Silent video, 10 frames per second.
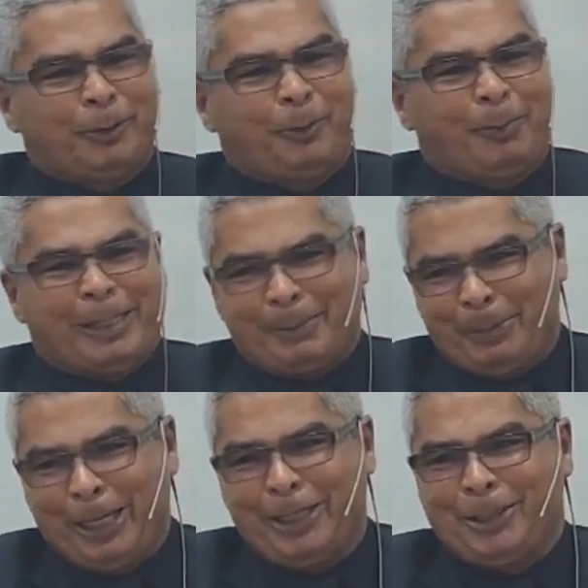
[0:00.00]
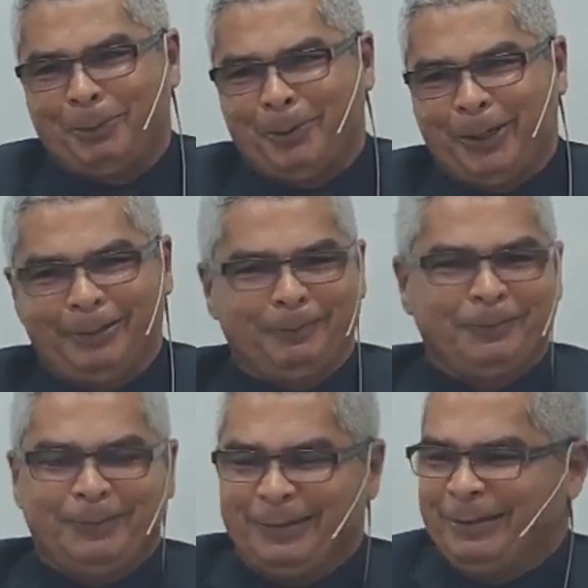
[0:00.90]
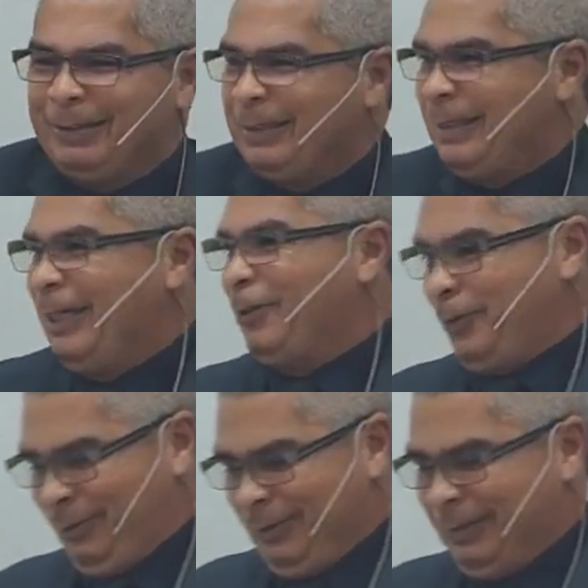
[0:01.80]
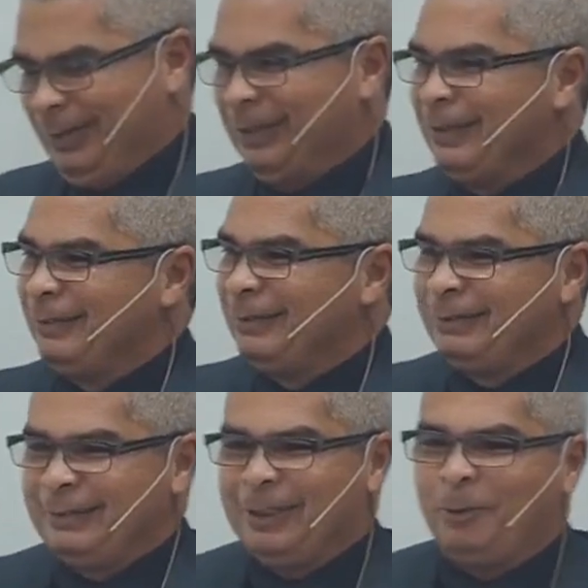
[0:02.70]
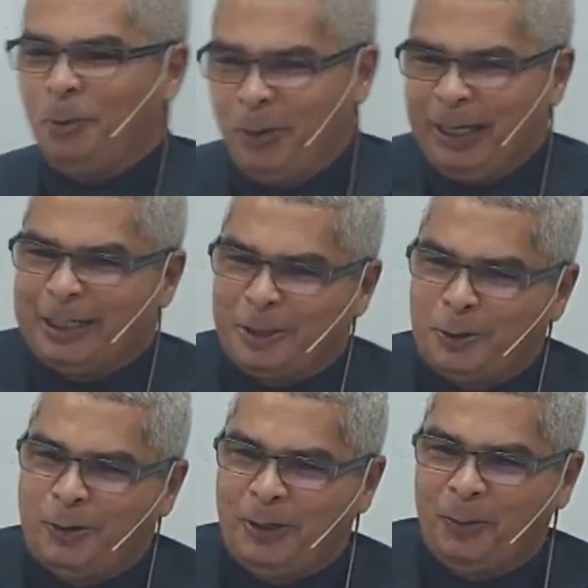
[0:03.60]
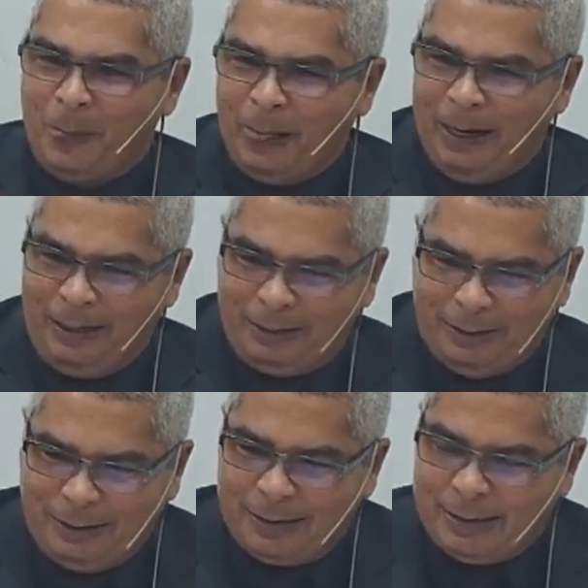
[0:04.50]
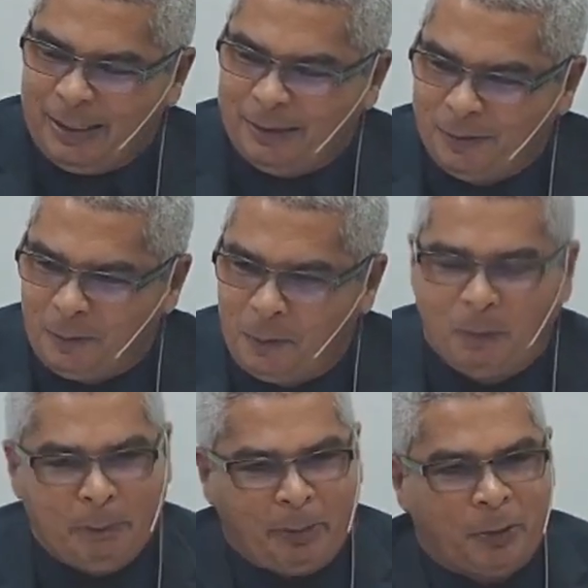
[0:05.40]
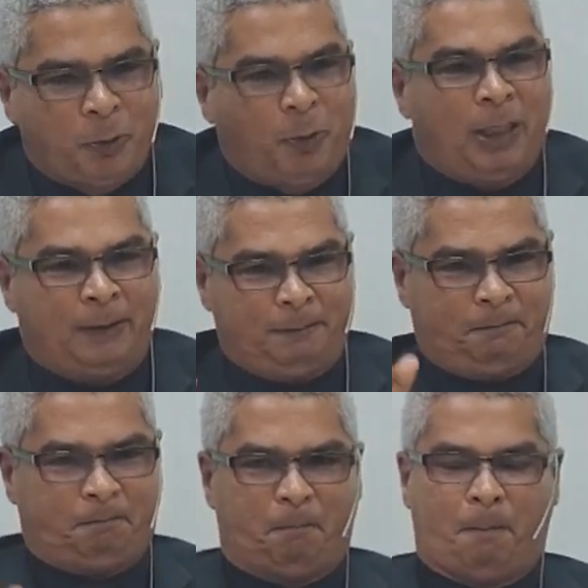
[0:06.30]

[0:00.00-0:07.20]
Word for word: Eh, Brother Marcel does not forgive me. I'm using the example. He's a nice person. I'm the one who's is a bad person here.